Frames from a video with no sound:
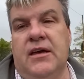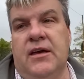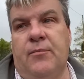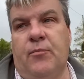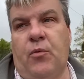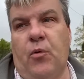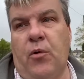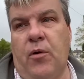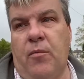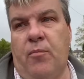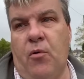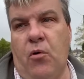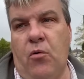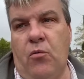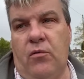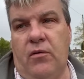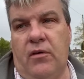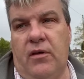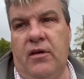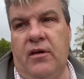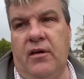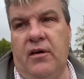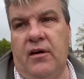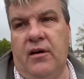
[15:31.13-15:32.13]
But we bought
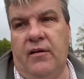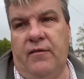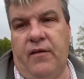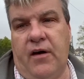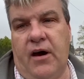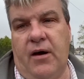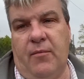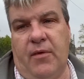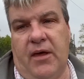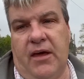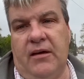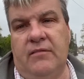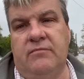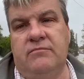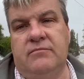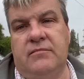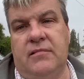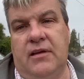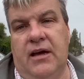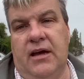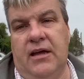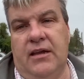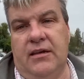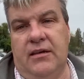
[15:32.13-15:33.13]
a farm there,
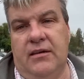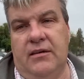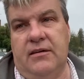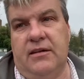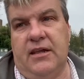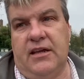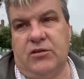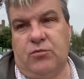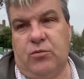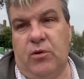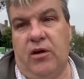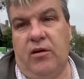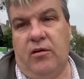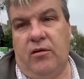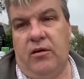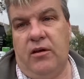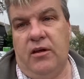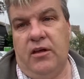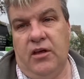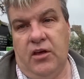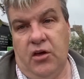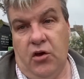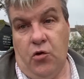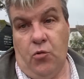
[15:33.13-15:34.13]
and that's where
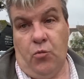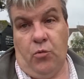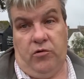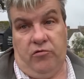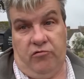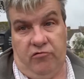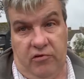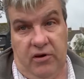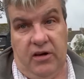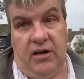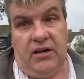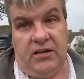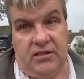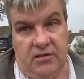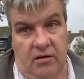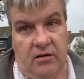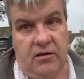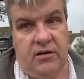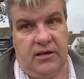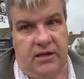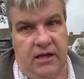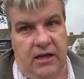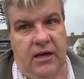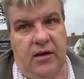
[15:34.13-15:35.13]
we really started
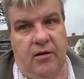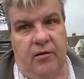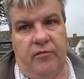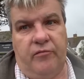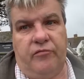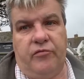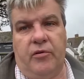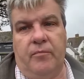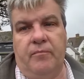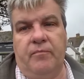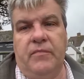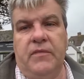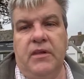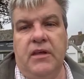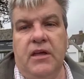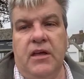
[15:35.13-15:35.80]
to get going from.